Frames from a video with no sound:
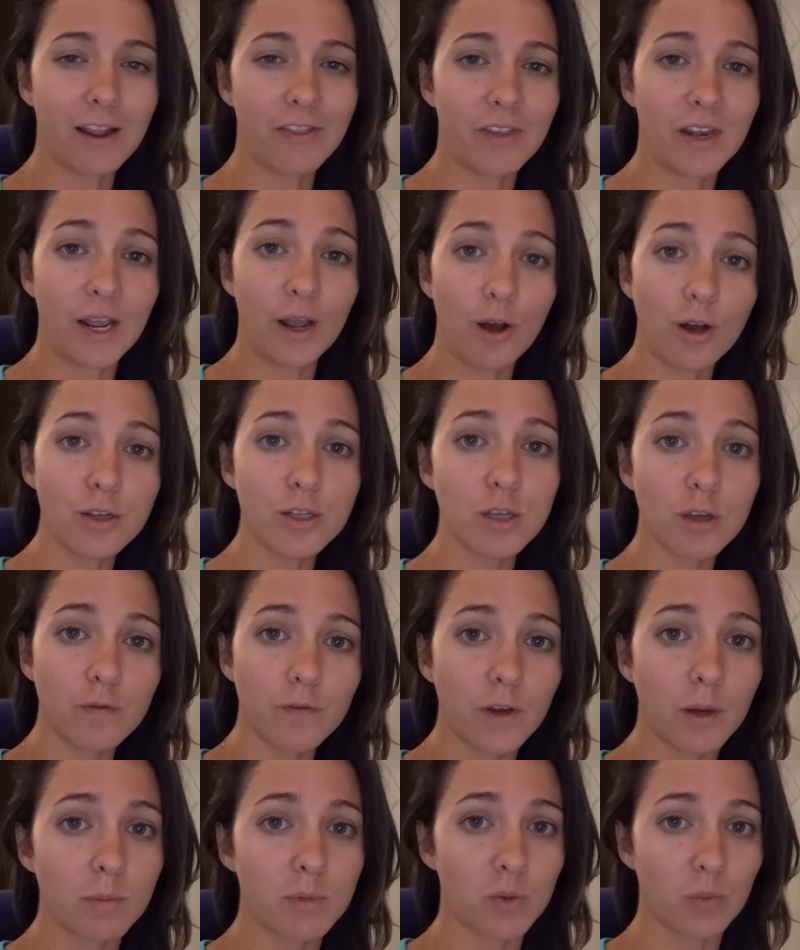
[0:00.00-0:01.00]
And then I also
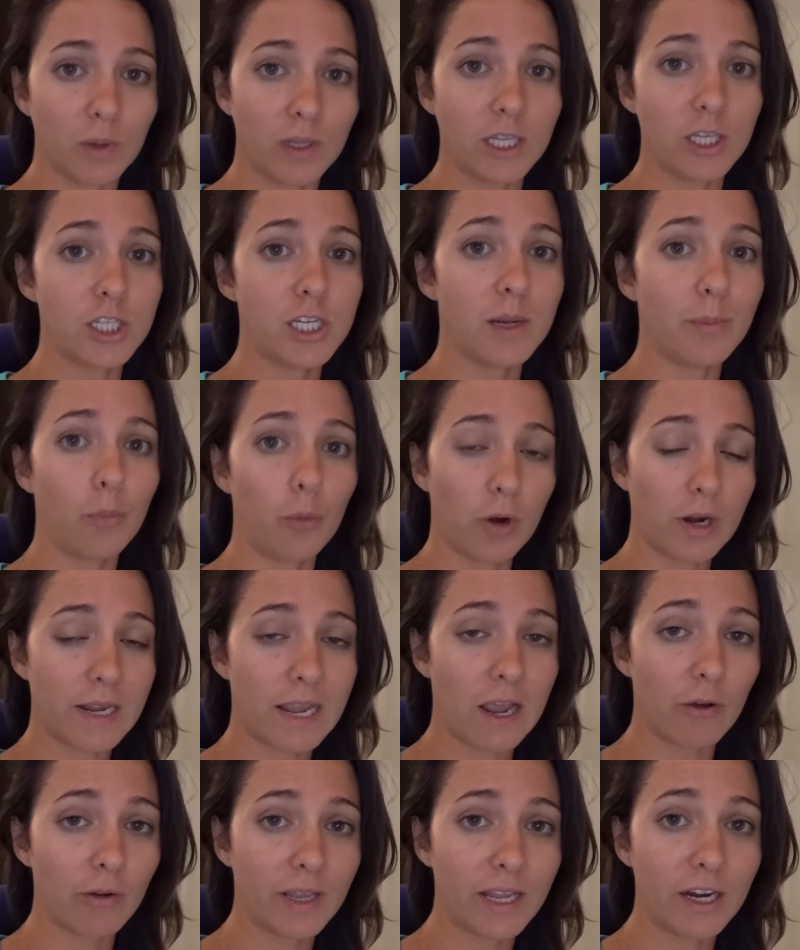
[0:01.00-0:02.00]
filmed a really cheap
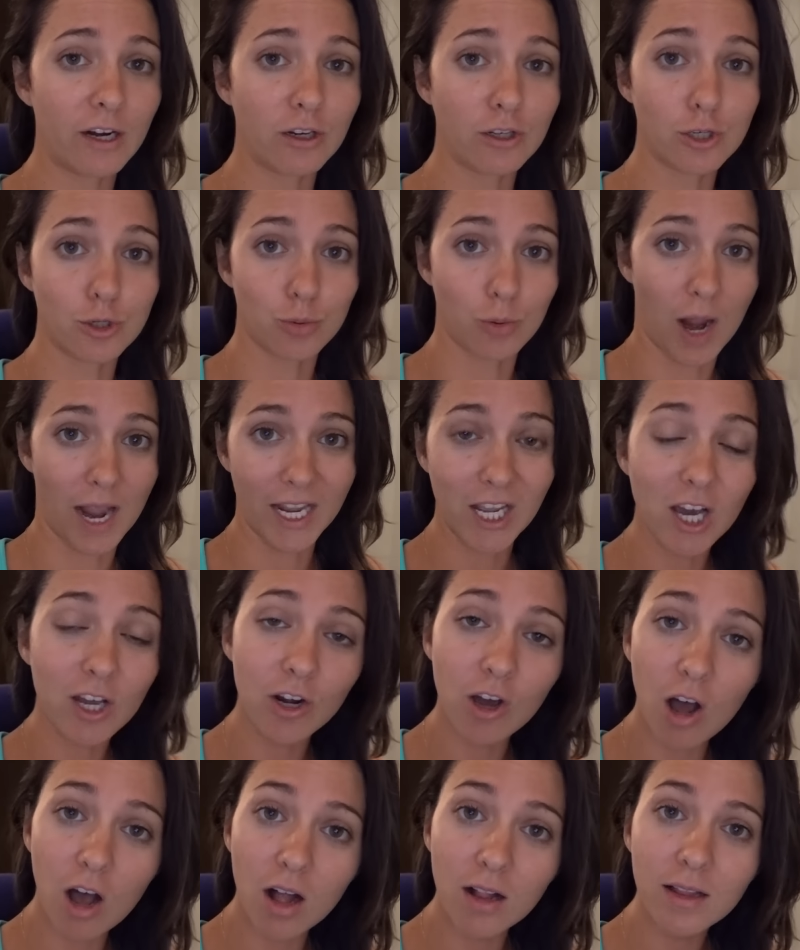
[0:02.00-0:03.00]
workout gear try on
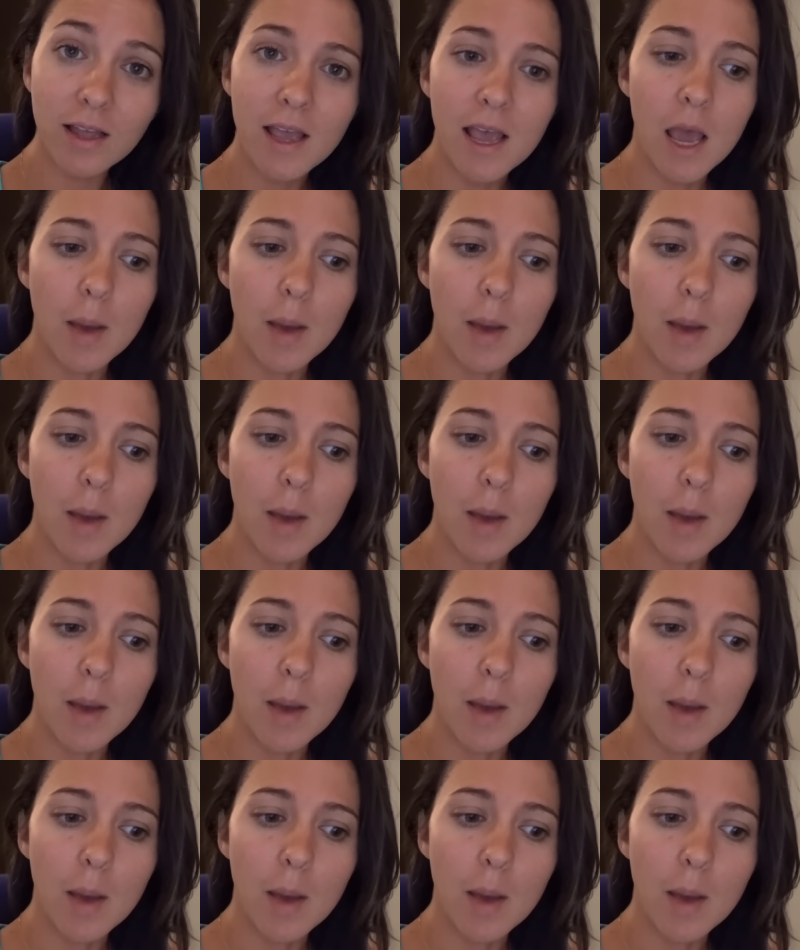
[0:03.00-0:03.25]
haul